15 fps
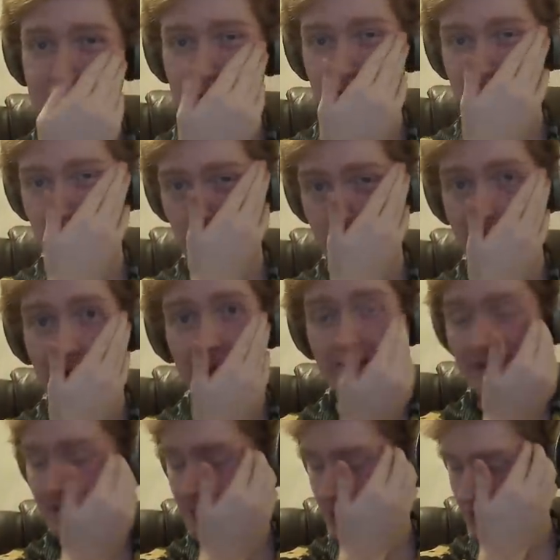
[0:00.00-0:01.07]
care for them
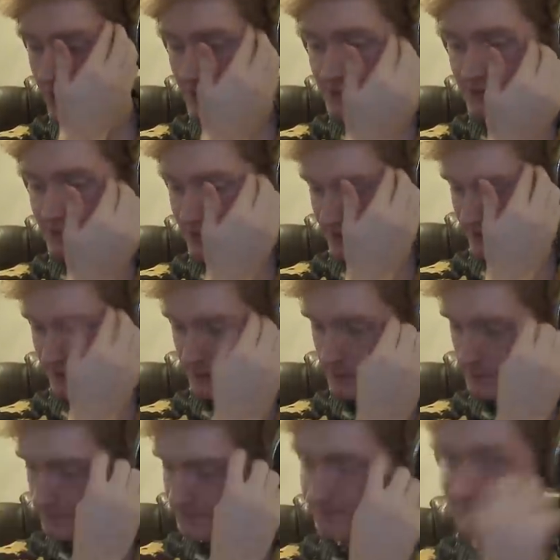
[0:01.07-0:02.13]
either,
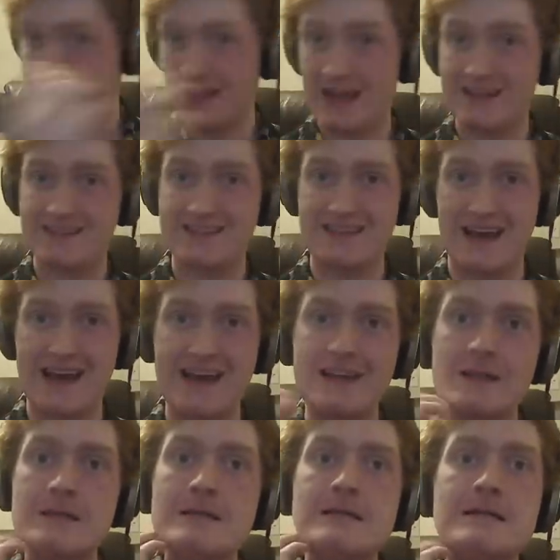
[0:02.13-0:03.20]
so that's
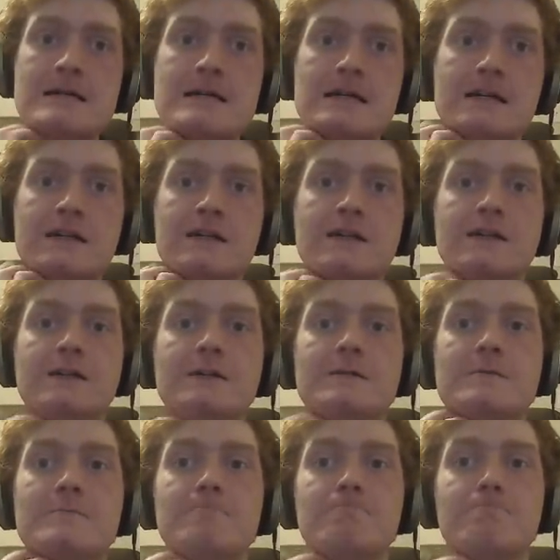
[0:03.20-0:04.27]
that.
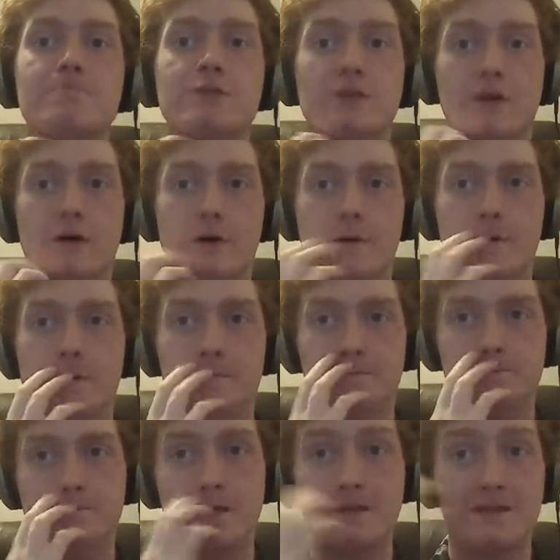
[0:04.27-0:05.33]
So,
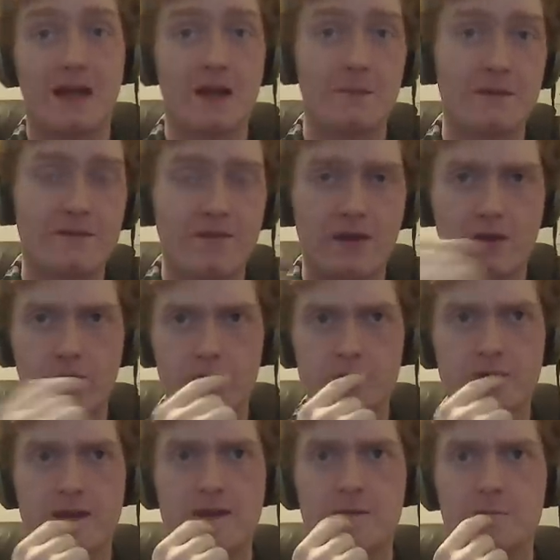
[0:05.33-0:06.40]
not a big fan of those
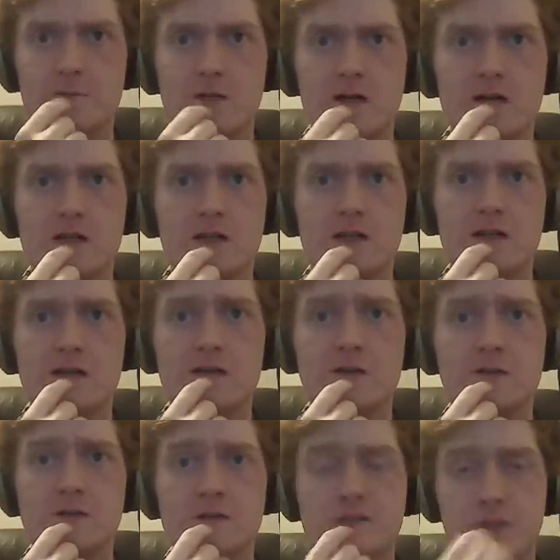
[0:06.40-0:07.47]
games, all in
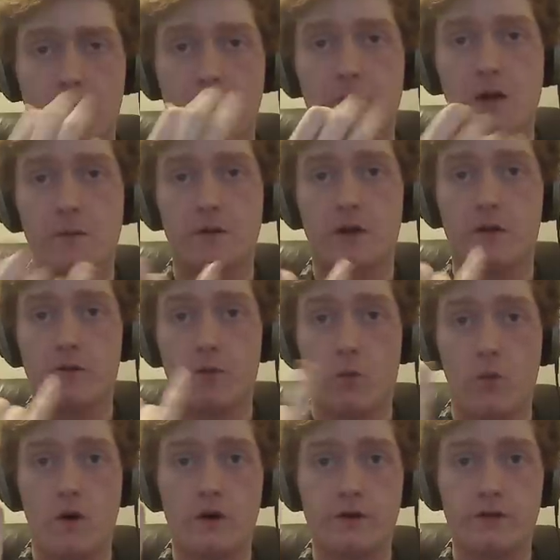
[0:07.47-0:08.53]
all. So I'll probably go for
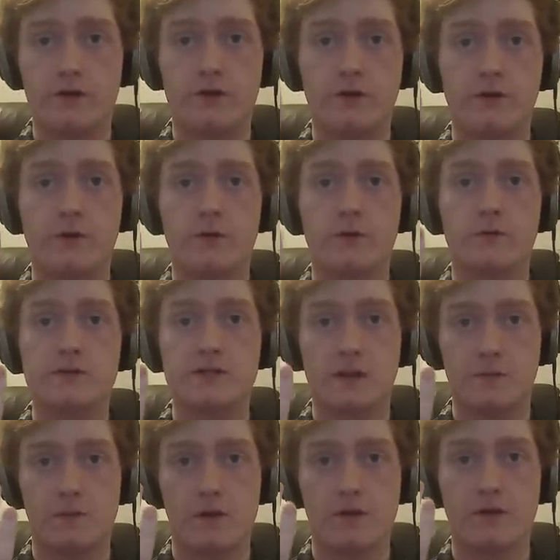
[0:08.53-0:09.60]
1, 2,
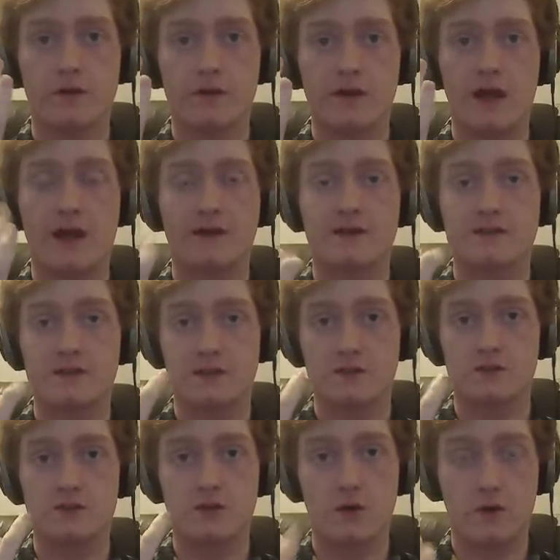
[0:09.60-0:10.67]
skip Brotherhood and Tactics, and
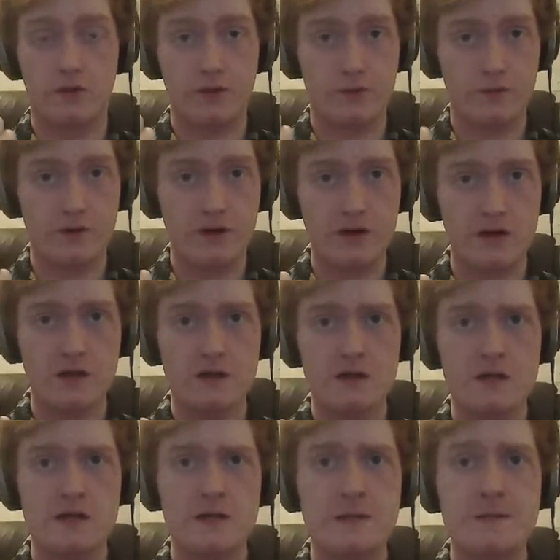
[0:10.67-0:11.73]
just go to 3,
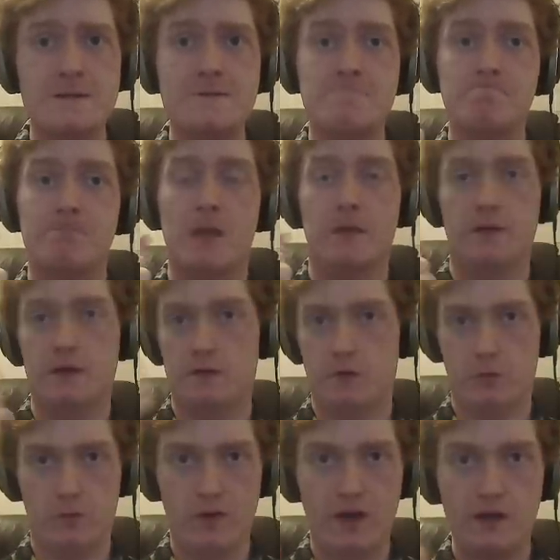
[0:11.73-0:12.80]
and then
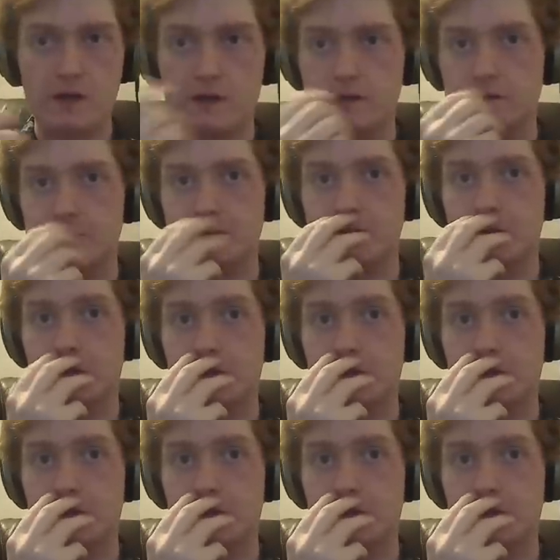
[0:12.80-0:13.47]
New Vegas,